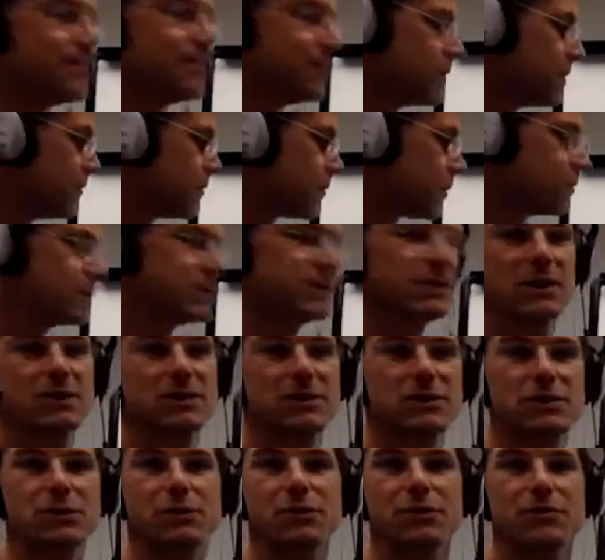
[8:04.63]
You've only talked
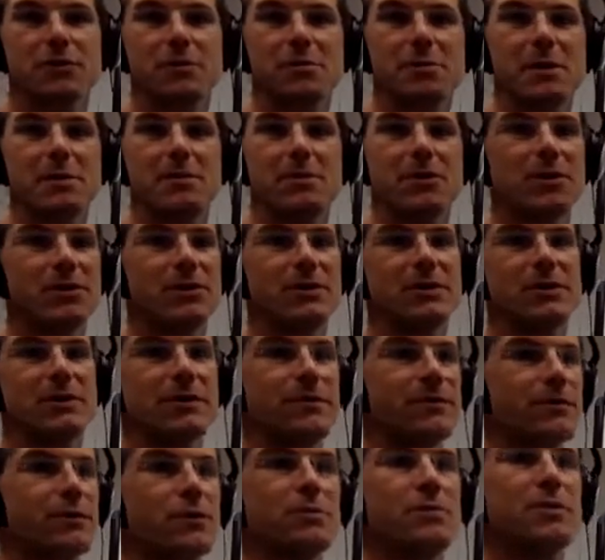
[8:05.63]
to 2 or 3 people, and the
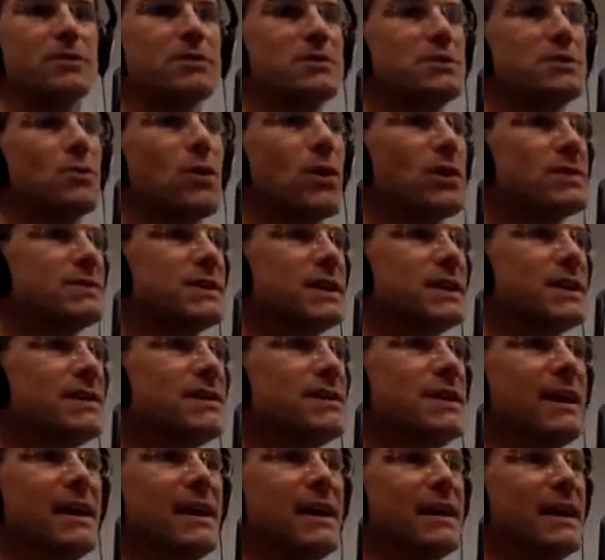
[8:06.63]
fourth person walks
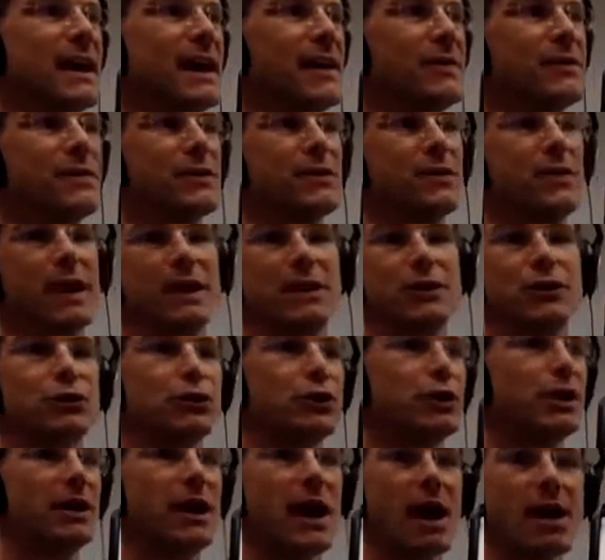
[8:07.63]
in, and they're like,
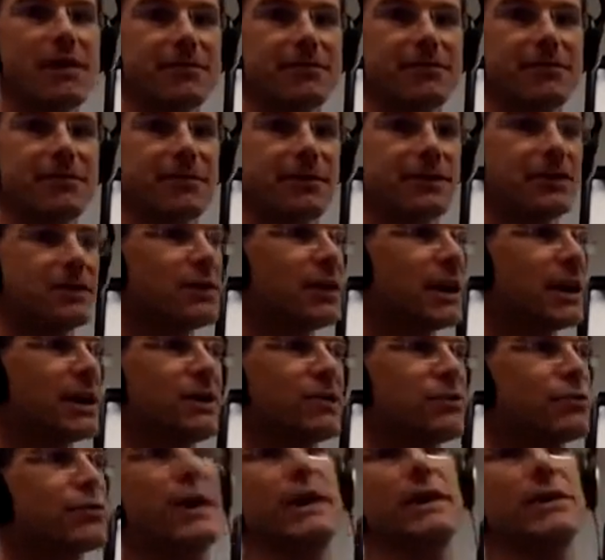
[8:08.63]
good enough, and you're
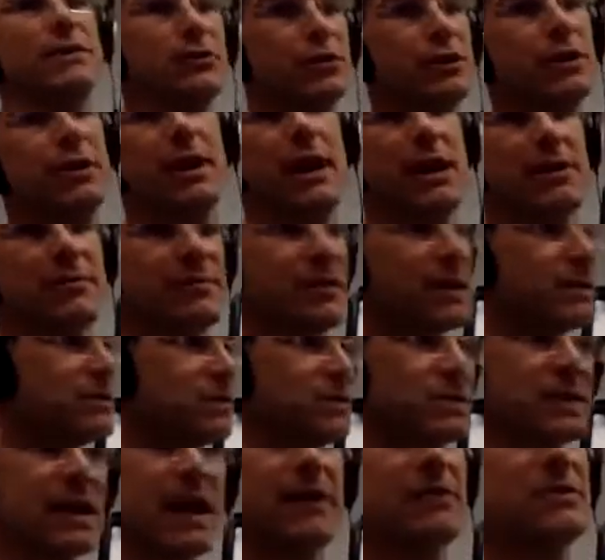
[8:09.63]
like, great, good enough. I'll
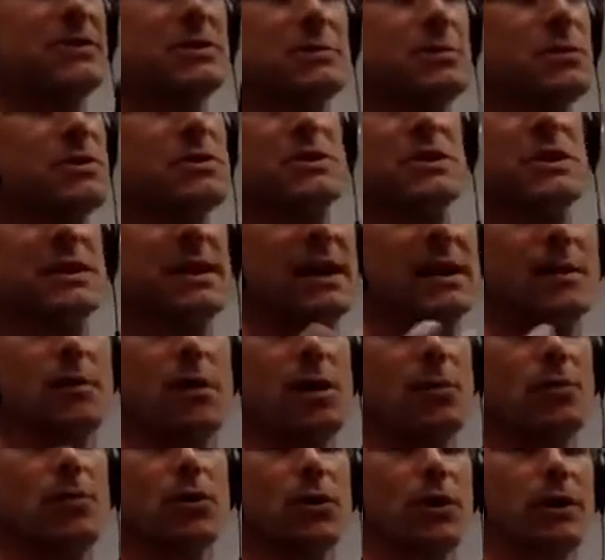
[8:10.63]
just hire this person and get them
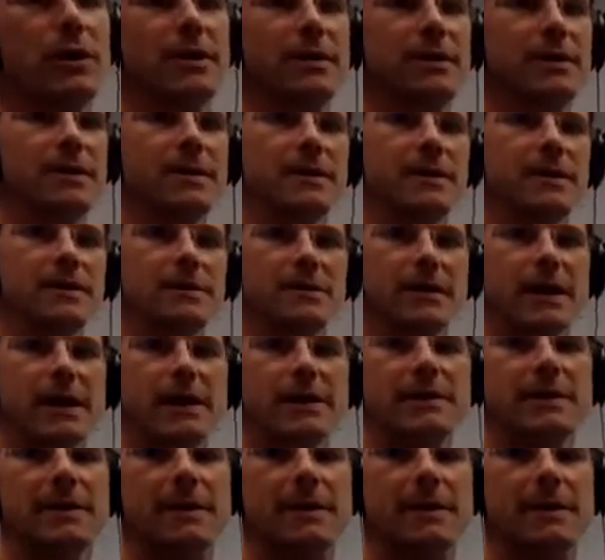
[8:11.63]
on board, right?